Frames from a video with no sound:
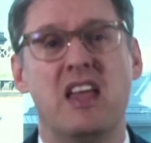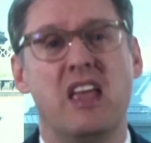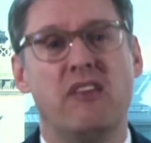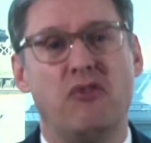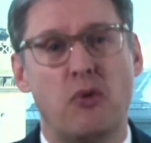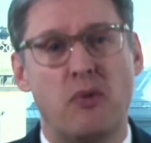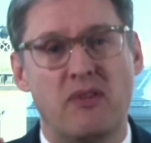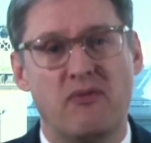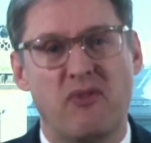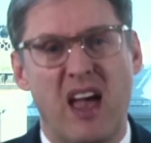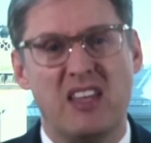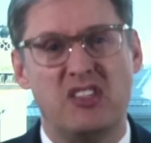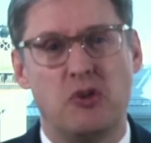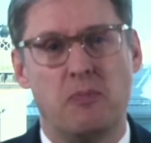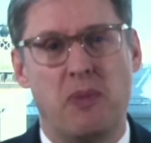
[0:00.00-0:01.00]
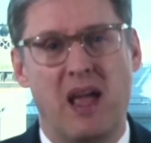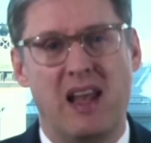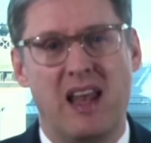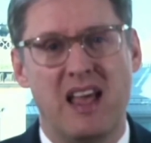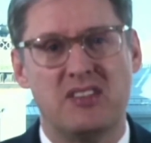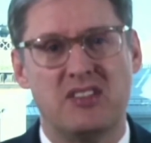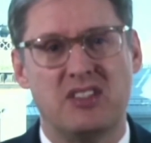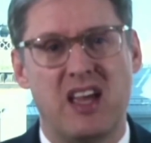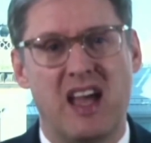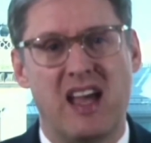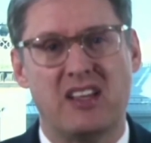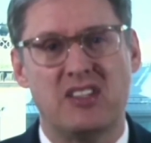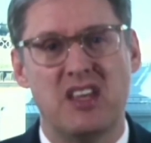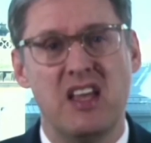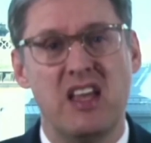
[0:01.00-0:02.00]
If you invest, you pay less
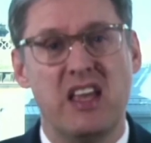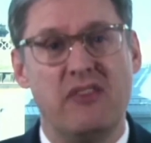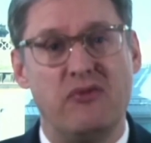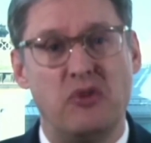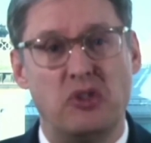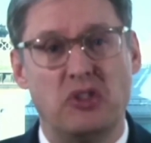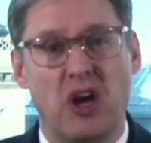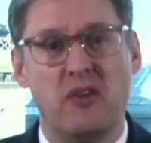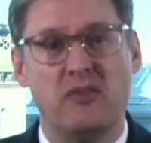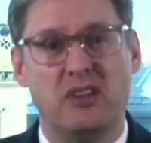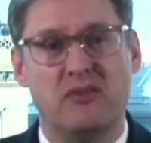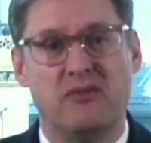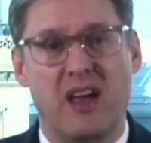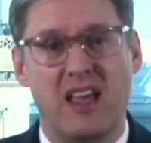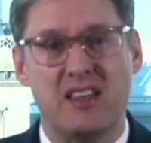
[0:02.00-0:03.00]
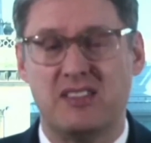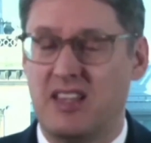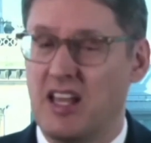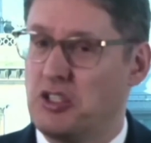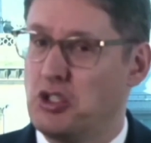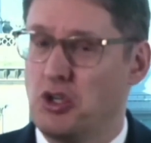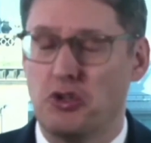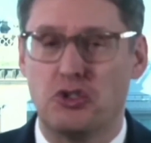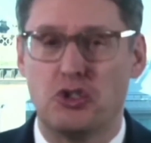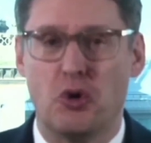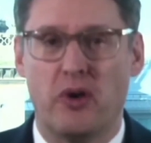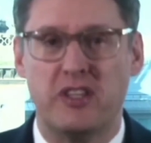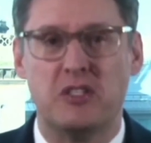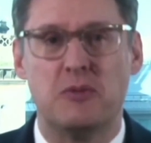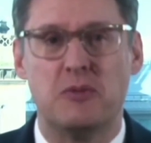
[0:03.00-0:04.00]
tax. If you don't invest, that's your
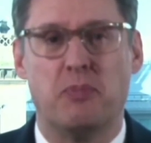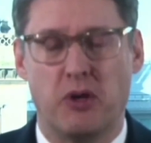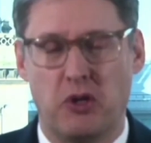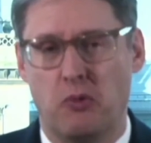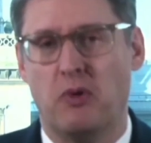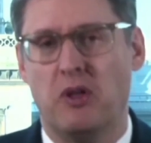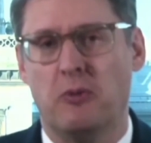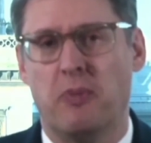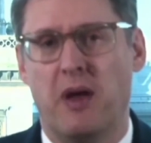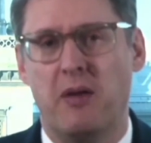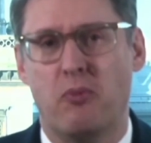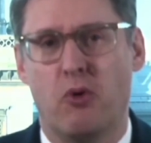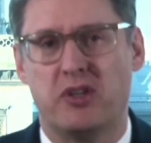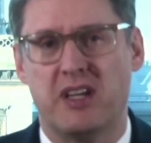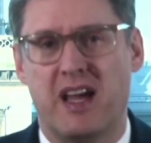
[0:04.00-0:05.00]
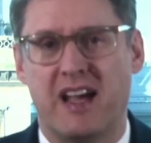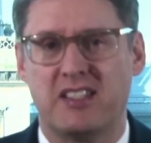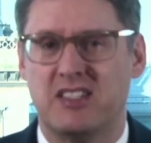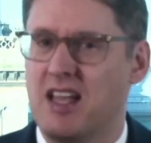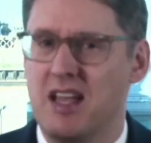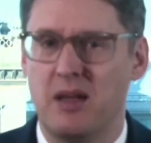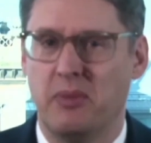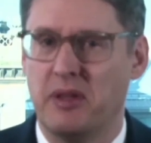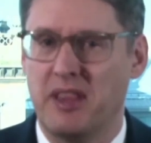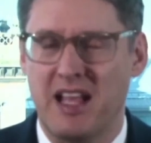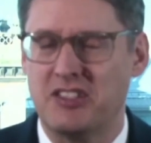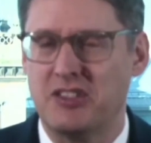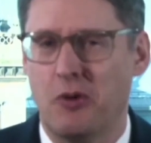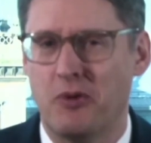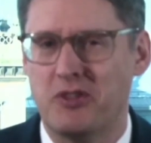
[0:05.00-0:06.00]
choice, but you will pay more tax. But
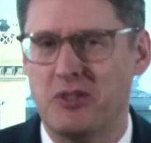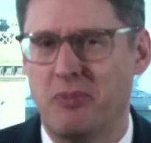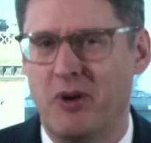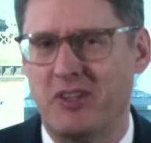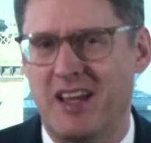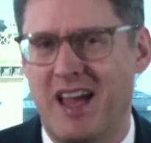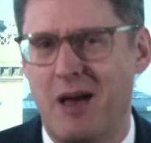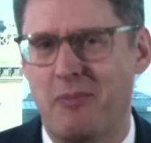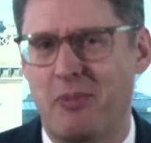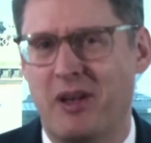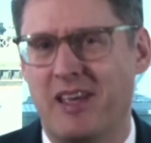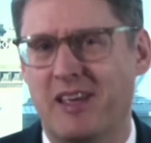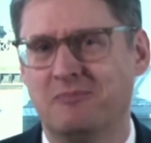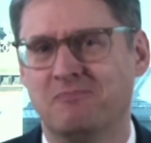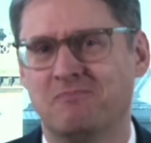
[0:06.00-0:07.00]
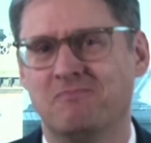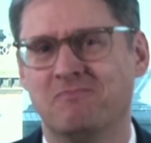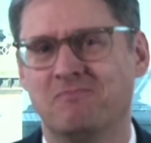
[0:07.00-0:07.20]
that's not what's about to happen, Ian.